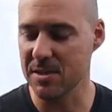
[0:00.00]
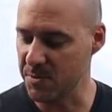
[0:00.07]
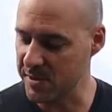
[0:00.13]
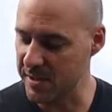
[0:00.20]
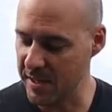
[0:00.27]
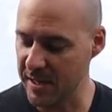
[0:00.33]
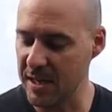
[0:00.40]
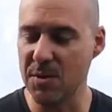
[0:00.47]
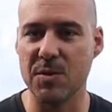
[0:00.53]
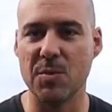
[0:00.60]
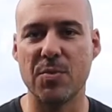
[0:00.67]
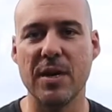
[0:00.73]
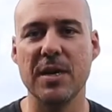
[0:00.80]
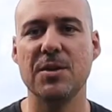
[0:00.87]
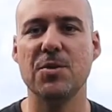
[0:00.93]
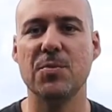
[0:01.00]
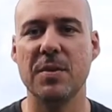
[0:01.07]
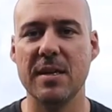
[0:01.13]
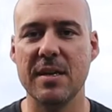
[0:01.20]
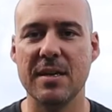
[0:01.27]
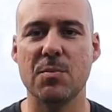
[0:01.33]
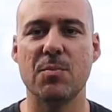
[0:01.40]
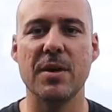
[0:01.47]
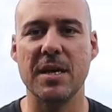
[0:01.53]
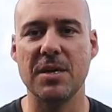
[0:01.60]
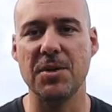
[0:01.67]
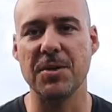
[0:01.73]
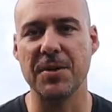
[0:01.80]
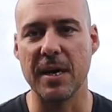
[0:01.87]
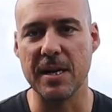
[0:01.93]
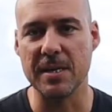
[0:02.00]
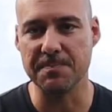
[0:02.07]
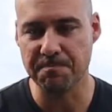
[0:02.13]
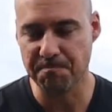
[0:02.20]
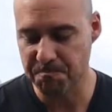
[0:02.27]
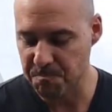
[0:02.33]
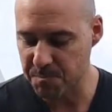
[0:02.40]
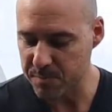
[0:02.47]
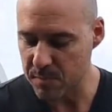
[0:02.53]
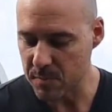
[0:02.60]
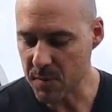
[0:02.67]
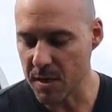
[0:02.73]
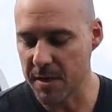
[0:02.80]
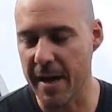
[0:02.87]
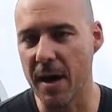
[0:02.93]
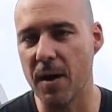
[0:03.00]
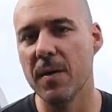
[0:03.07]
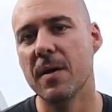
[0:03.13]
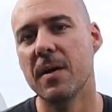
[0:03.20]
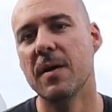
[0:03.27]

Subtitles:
So we're sitting here with a brand new beer and a brand new car. Now,